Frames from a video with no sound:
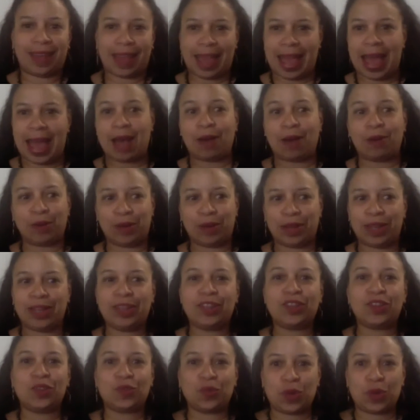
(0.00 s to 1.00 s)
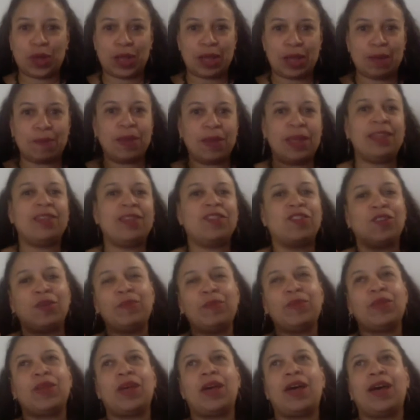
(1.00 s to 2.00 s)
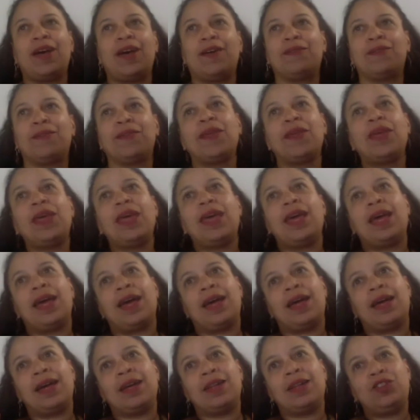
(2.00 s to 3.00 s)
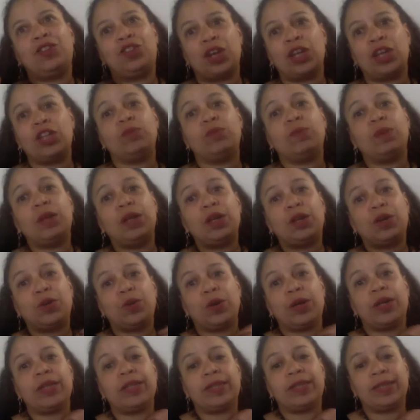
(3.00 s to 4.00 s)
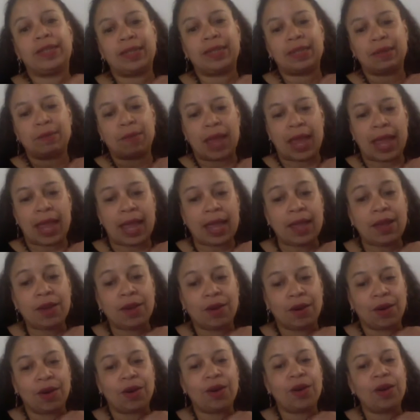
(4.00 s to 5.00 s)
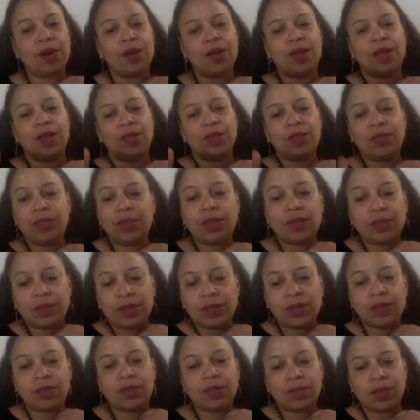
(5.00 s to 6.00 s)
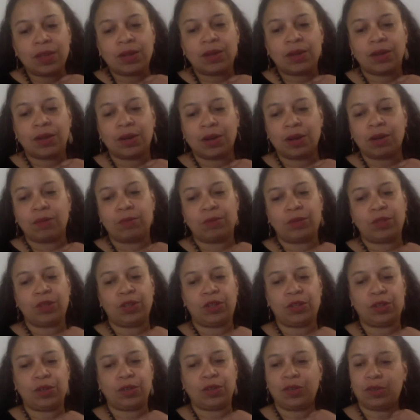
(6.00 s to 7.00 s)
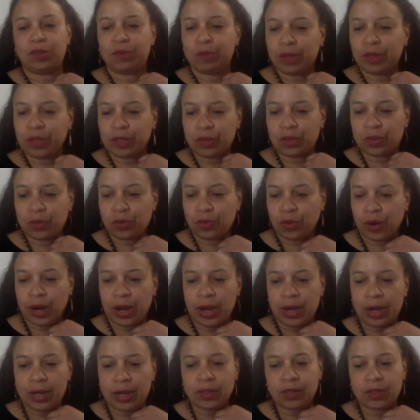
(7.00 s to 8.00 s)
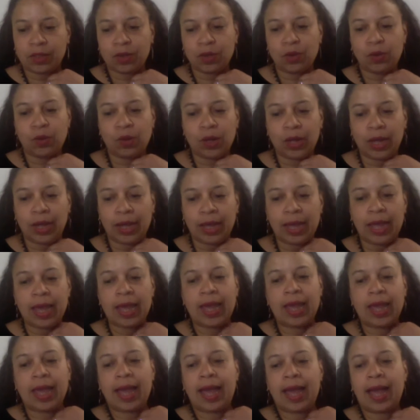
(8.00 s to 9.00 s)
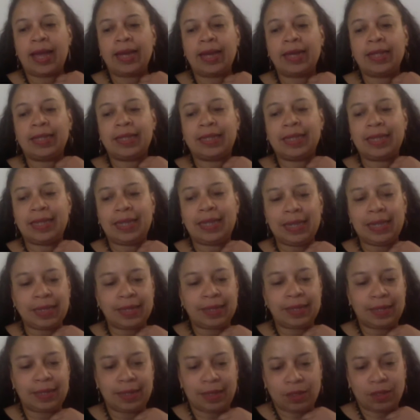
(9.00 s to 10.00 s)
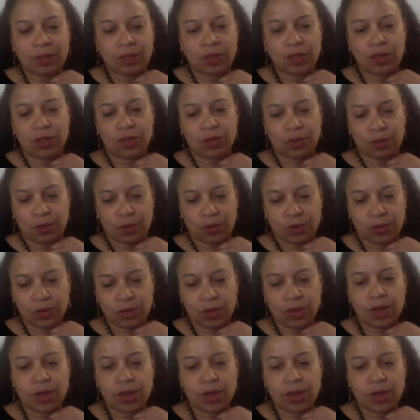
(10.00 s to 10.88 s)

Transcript: out extreme in terms of judgment, criticism, anger, this is the herb to use because it's great, it's cooling, and it's easy to use.